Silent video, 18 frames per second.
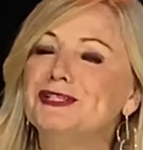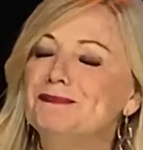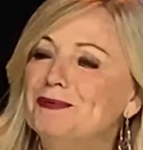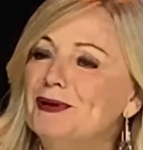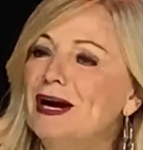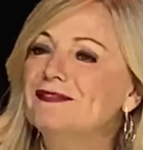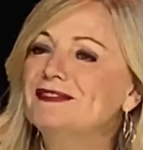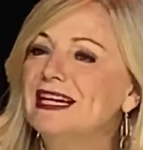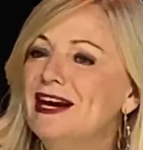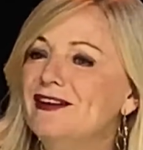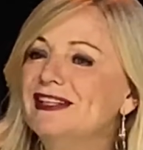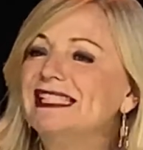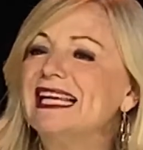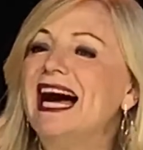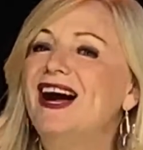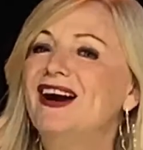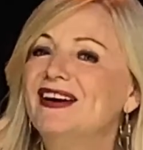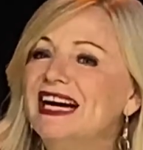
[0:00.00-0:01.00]
deprived areas
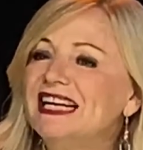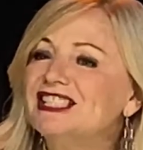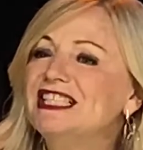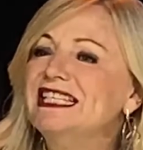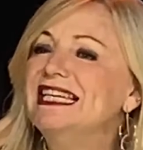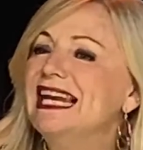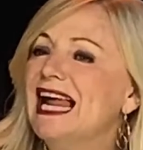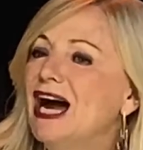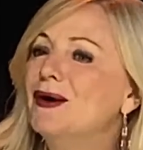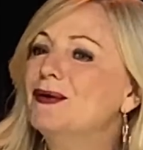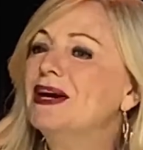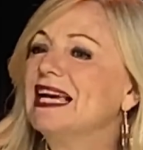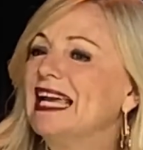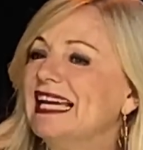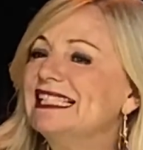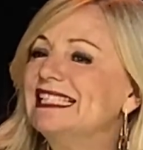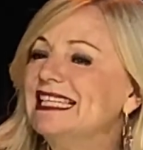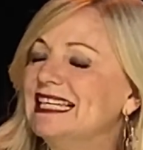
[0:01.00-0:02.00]
are actually now
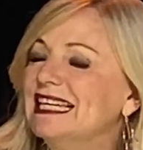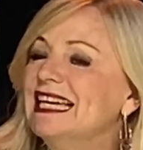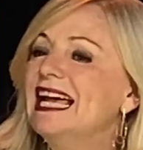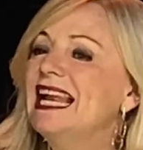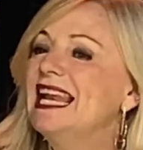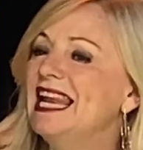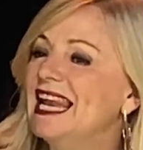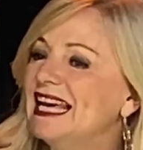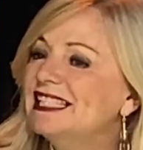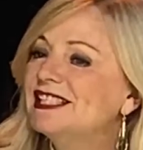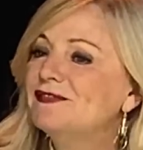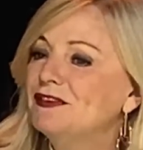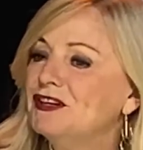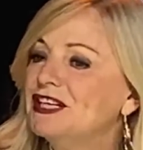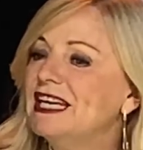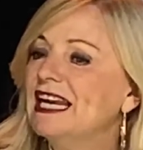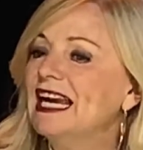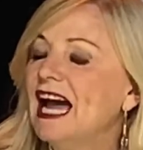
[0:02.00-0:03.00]
getting less
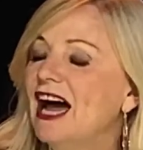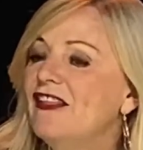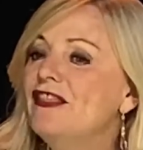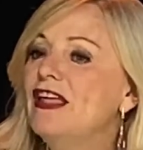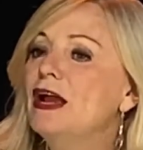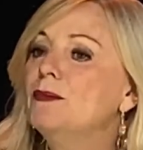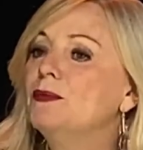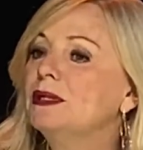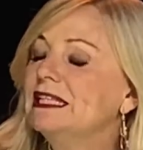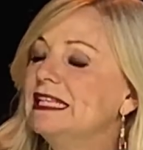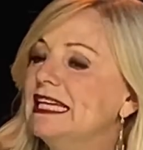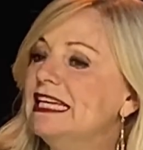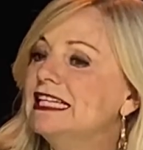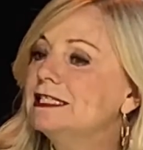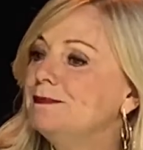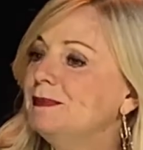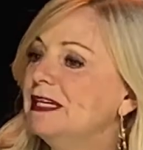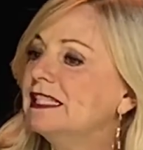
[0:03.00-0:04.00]
funding, and they will
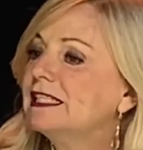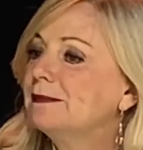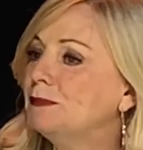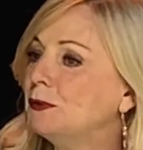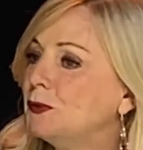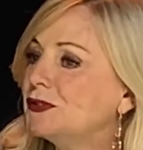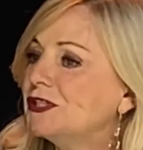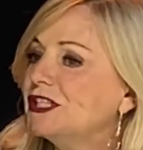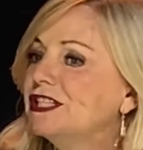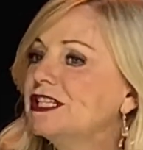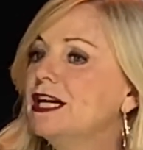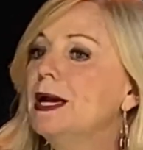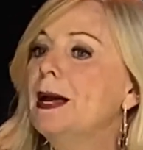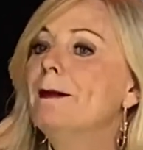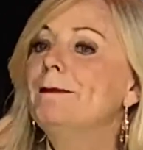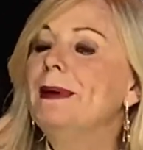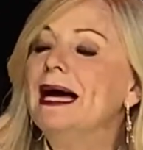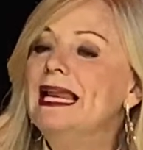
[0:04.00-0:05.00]
need to be supported
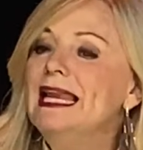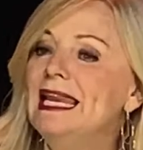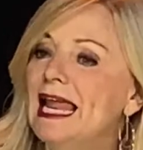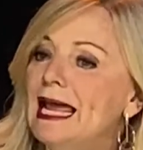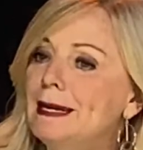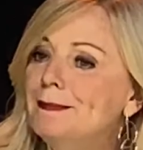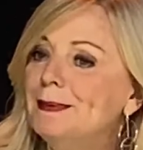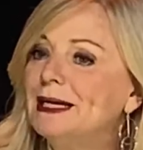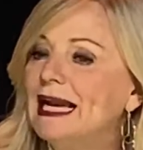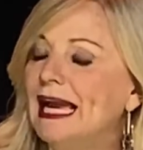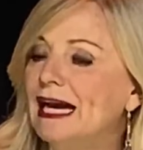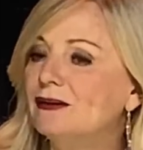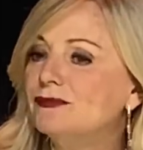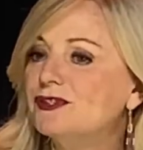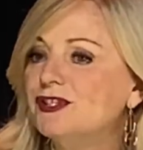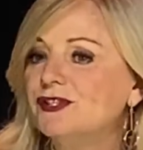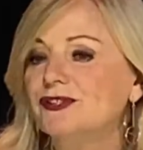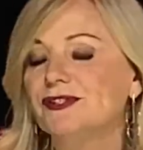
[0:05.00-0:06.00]
by Labour
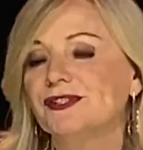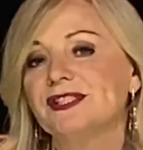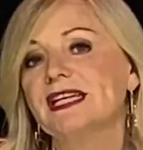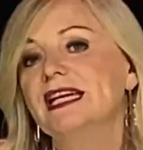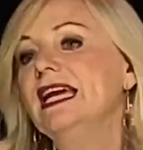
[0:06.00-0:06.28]
councils.